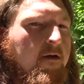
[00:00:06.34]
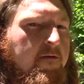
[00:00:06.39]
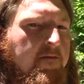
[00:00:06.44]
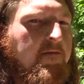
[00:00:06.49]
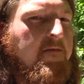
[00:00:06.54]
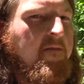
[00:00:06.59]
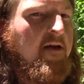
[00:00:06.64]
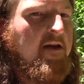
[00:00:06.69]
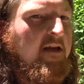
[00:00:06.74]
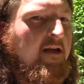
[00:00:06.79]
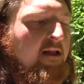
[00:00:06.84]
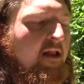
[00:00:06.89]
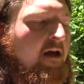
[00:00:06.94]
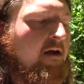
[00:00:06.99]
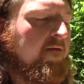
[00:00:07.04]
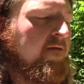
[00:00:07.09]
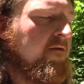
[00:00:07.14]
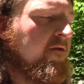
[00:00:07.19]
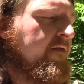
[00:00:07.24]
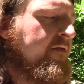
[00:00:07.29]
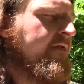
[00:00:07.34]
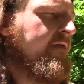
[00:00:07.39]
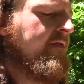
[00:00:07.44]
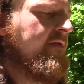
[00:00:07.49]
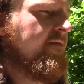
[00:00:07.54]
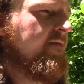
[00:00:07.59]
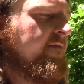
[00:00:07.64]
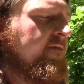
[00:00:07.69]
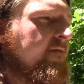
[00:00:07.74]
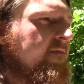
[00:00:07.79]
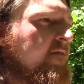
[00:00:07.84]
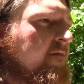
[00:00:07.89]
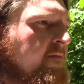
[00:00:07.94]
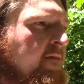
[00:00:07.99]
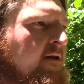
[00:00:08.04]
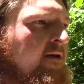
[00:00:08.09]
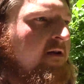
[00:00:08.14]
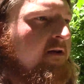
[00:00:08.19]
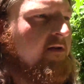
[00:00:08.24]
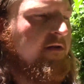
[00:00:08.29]
many levels,
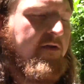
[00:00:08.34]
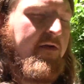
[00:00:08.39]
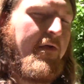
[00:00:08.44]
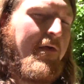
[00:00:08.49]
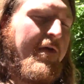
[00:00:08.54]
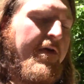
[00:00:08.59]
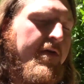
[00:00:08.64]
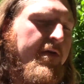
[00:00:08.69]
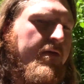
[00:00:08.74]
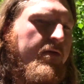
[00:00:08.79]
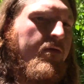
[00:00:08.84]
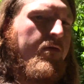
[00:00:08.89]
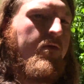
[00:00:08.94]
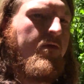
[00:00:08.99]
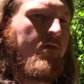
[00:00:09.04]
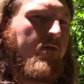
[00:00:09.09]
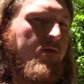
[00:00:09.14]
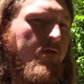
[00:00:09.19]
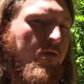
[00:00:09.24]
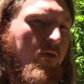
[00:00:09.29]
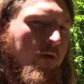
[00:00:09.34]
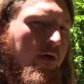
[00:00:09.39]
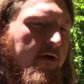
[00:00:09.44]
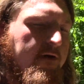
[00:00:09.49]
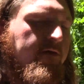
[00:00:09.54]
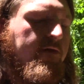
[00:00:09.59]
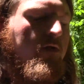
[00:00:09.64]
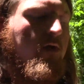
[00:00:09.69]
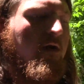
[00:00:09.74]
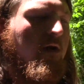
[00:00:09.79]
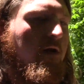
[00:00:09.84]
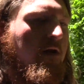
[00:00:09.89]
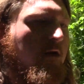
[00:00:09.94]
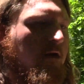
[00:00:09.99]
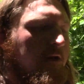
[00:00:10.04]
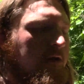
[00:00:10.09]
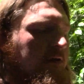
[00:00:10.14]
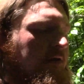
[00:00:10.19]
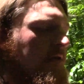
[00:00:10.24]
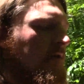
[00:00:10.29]
many degrees to what is called